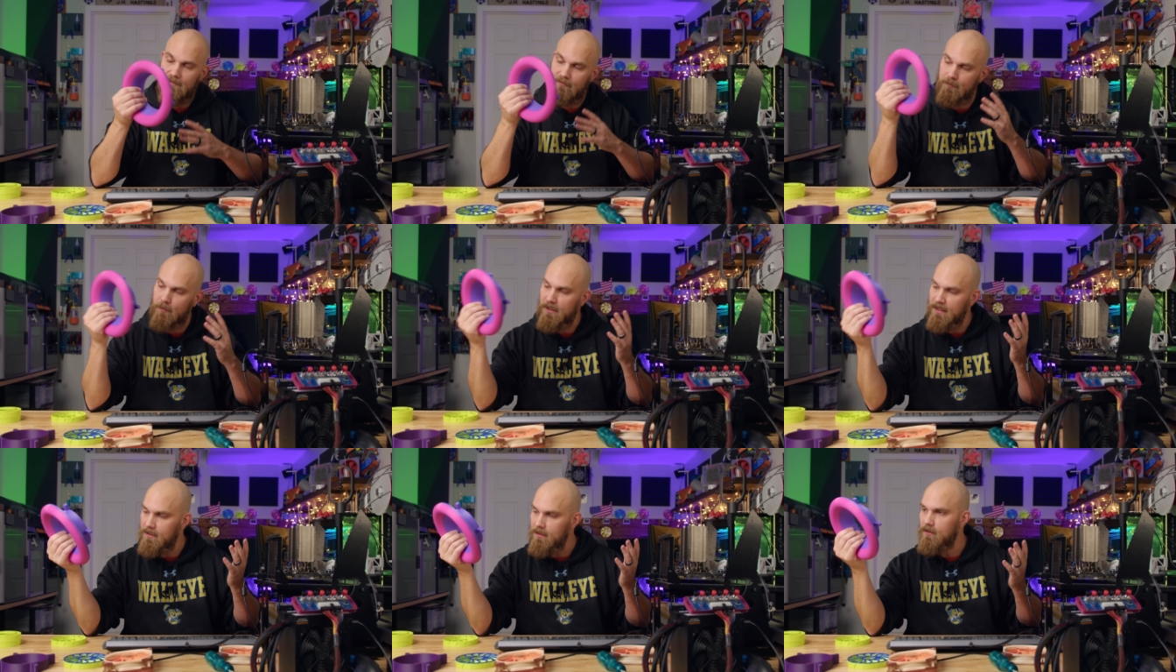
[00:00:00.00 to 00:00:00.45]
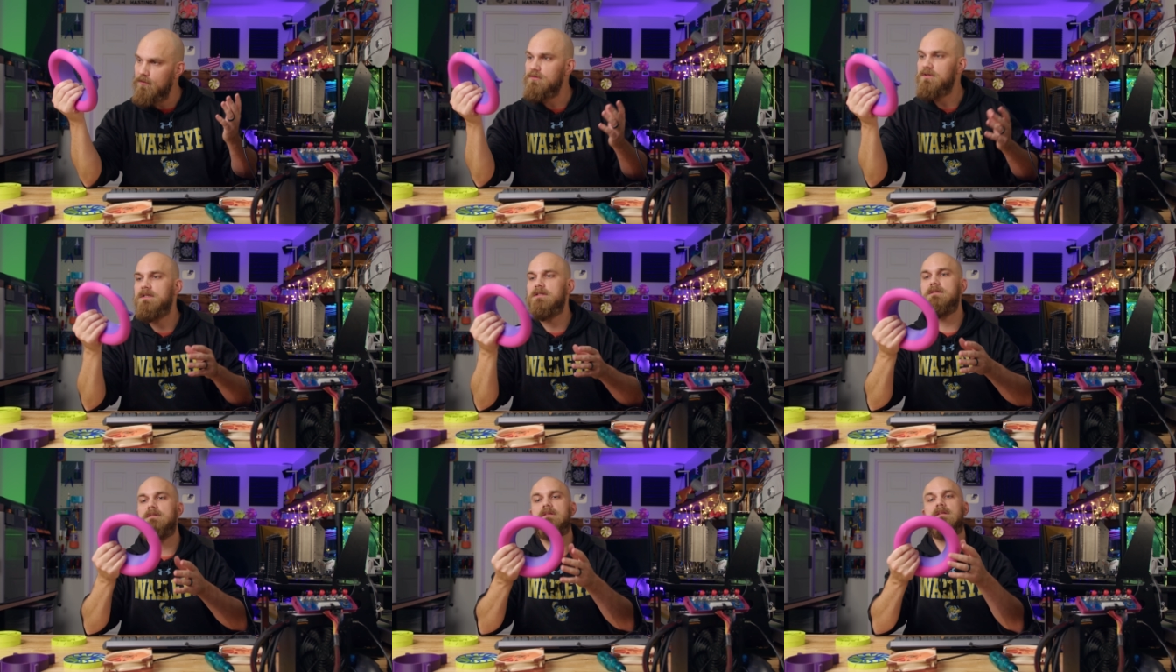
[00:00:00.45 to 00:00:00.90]
Everybody
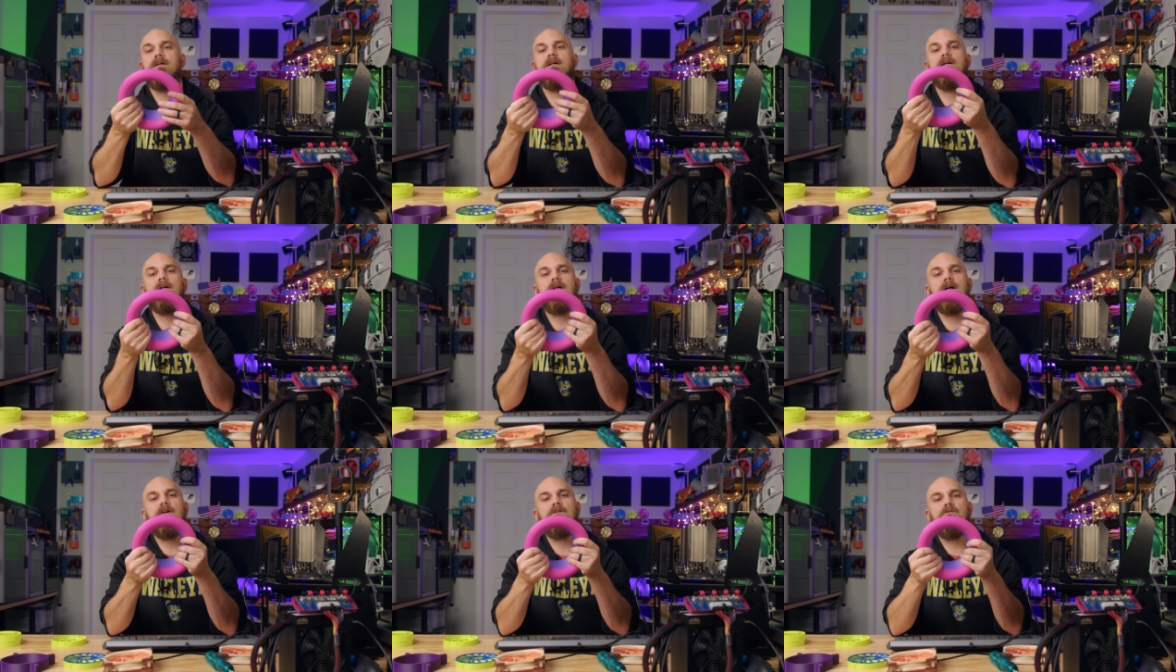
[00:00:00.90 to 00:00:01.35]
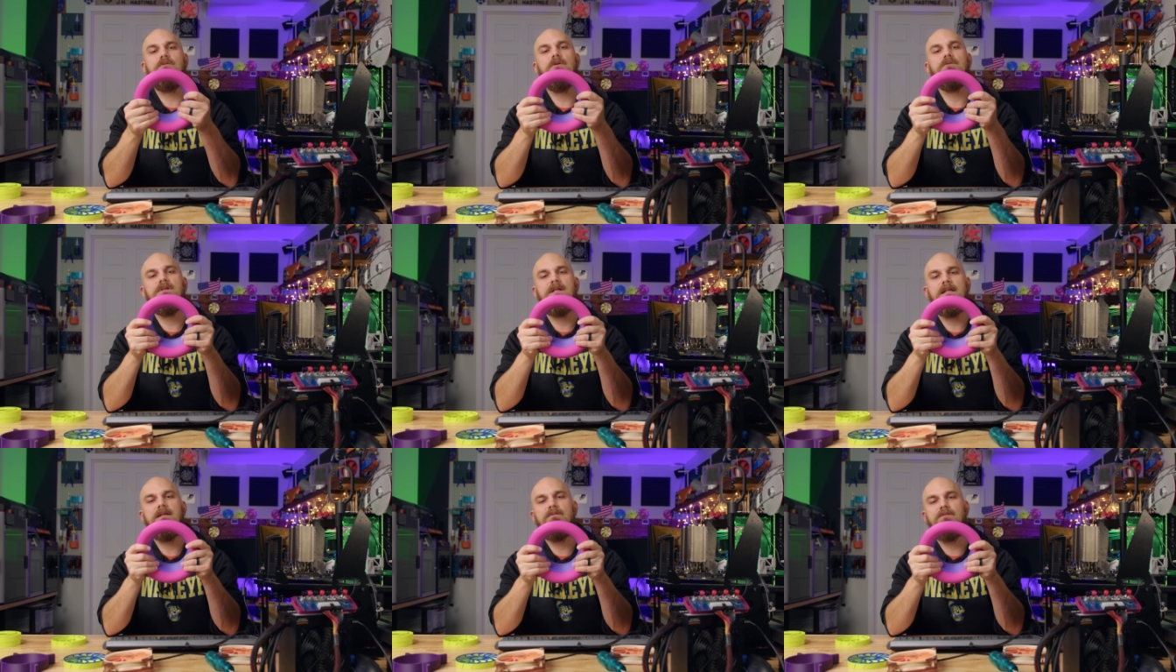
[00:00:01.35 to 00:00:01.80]
knows the
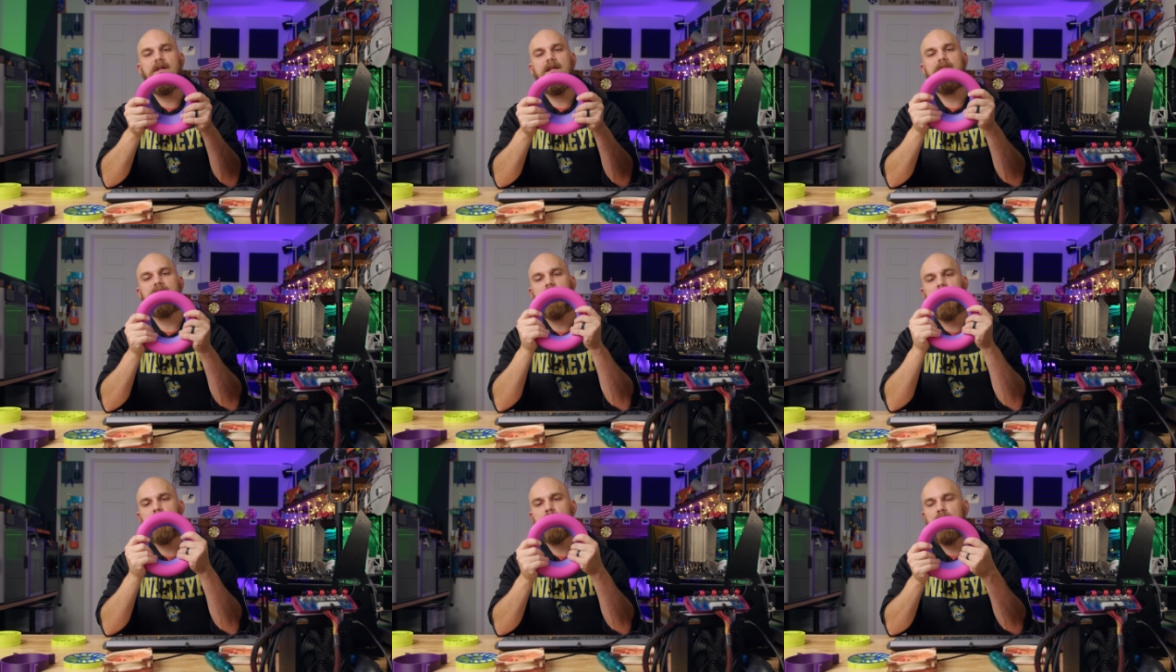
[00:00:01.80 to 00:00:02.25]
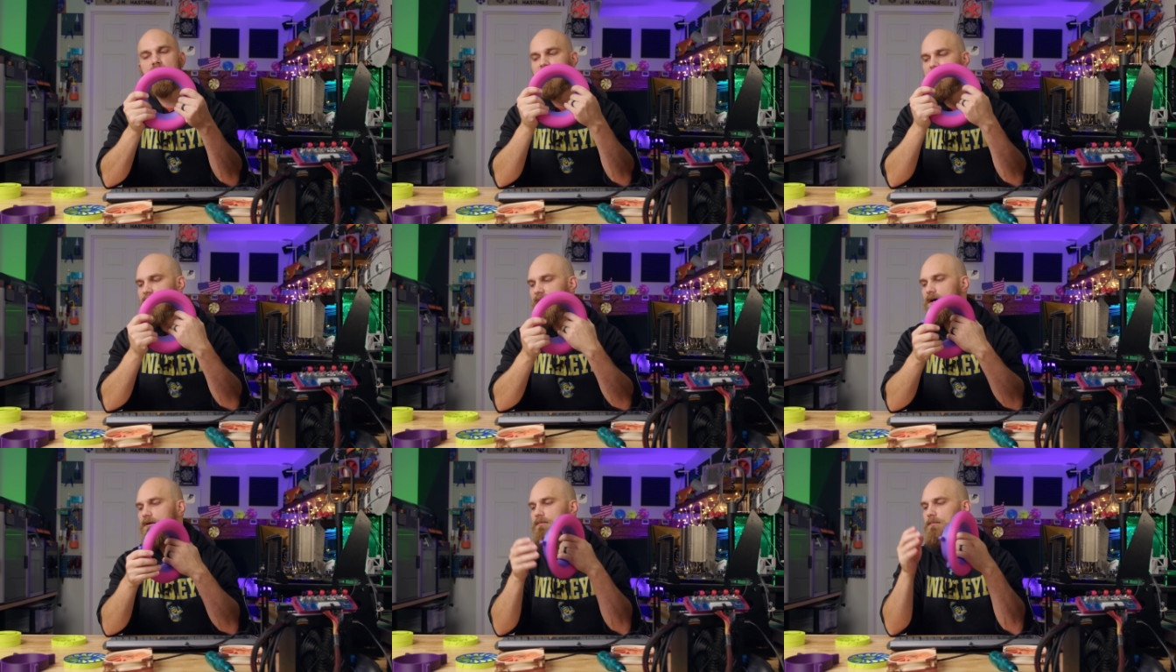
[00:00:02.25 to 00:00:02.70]
contra-rotating fans are
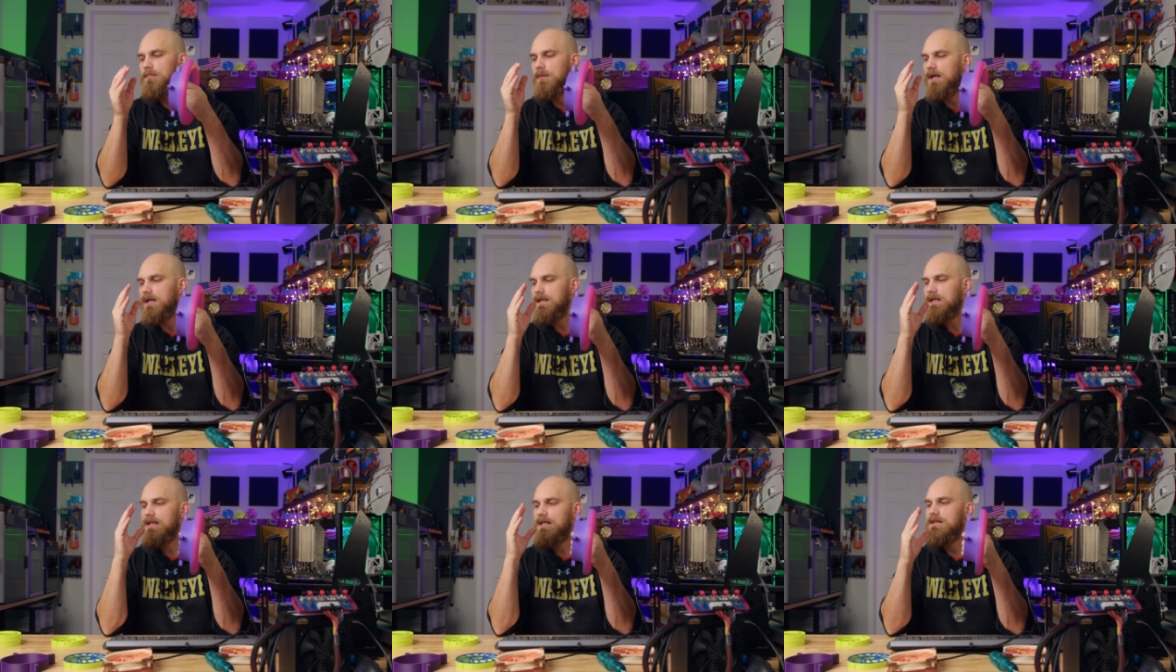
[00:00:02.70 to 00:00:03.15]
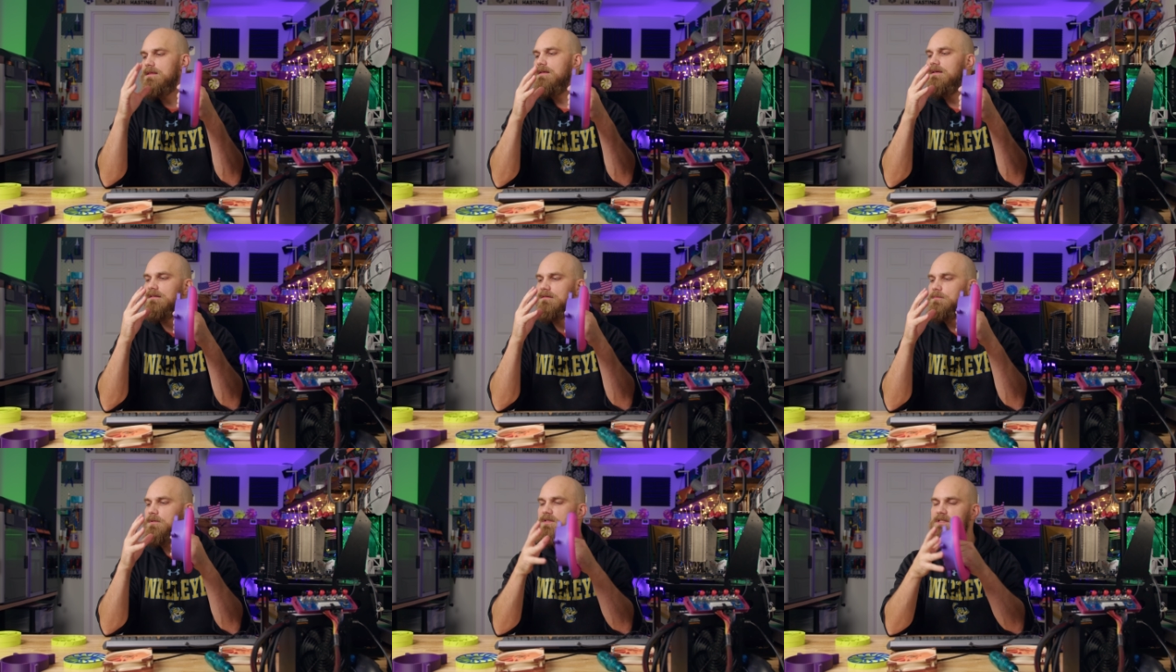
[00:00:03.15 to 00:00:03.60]
pretty loud, but in
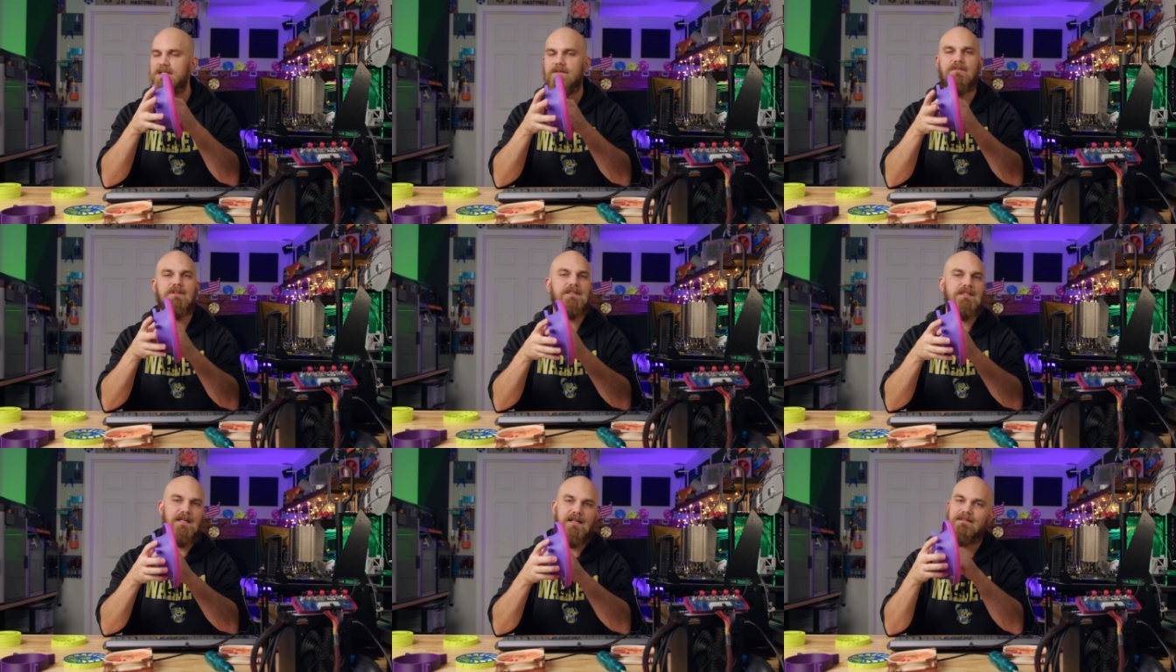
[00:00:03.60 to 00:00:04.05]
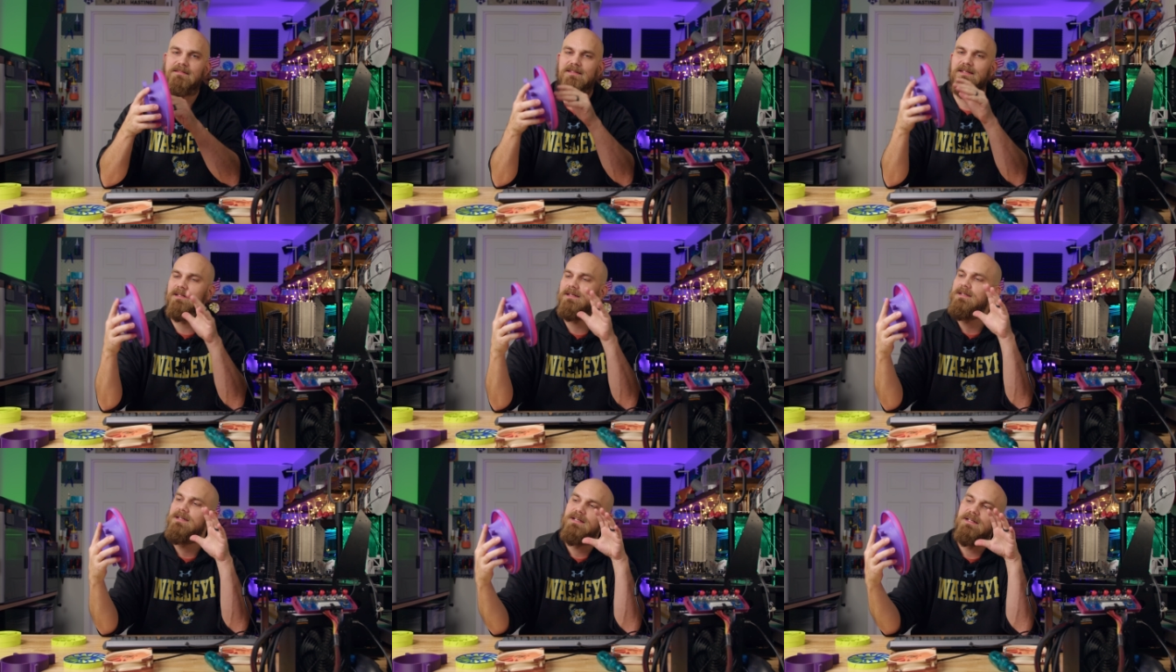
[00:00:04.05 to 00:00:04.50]
this specific
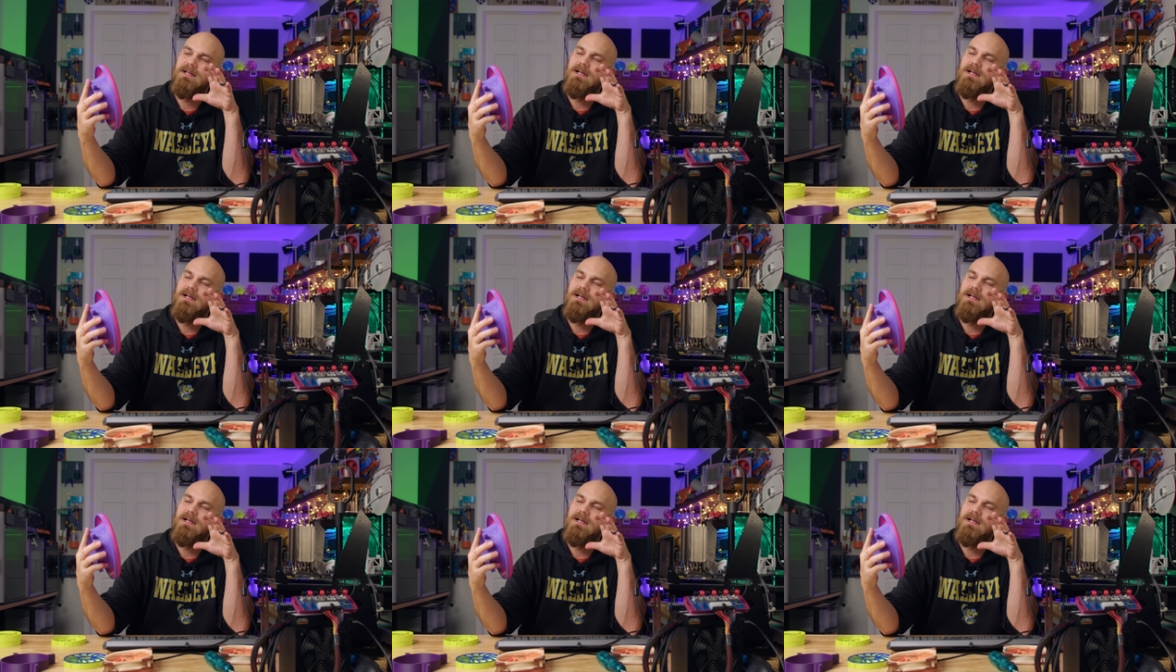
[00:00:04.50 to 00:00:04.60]
testing,